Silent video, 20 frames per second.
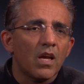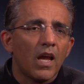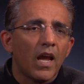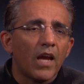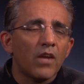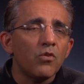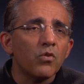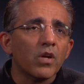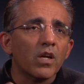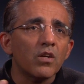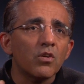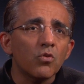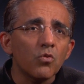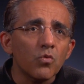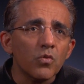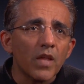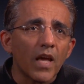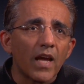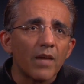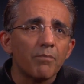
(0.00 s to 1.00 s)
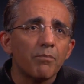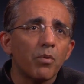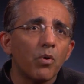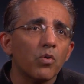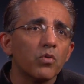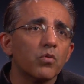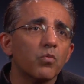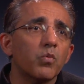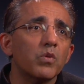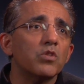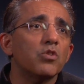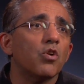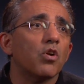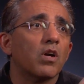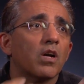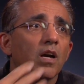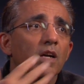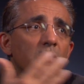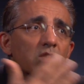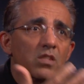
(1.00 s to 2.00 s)
And you can do that both with your
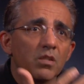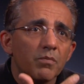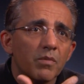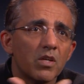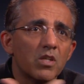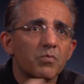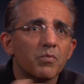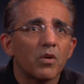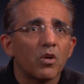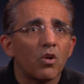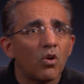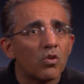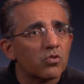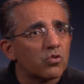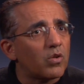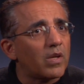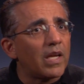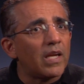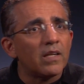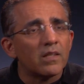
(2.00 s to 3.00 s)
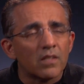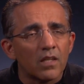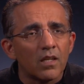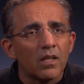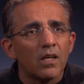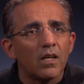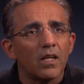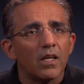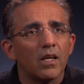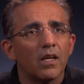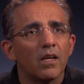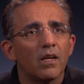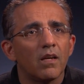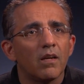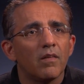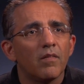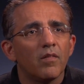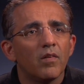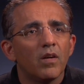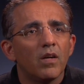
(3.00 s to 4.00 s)
customers but also internally,
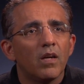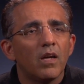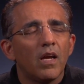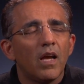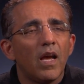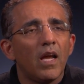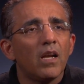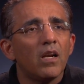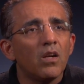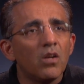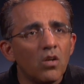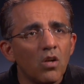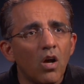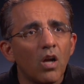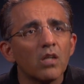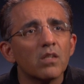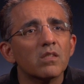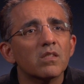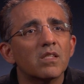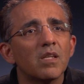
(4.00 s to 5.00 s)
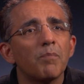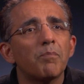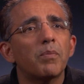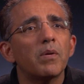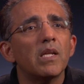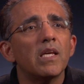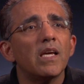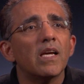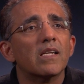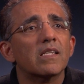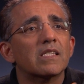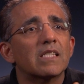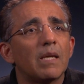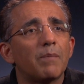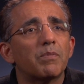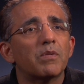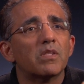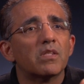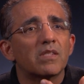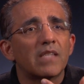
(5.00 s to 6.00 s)
and not simply
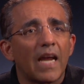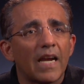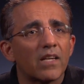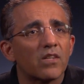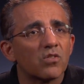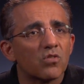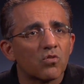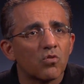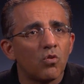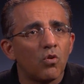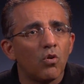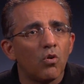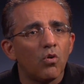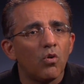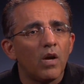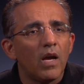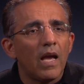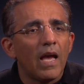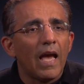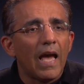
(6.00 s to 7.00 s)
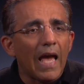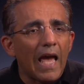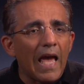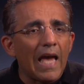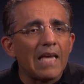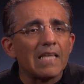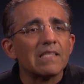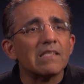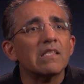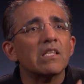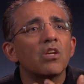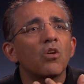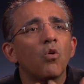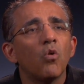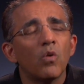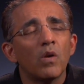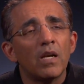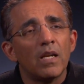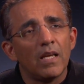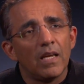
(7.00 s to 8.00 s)
accept status quo as the
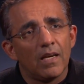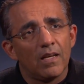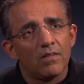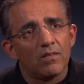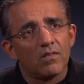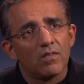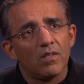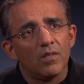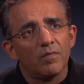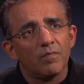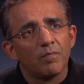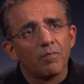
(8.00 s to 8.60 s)
only answer.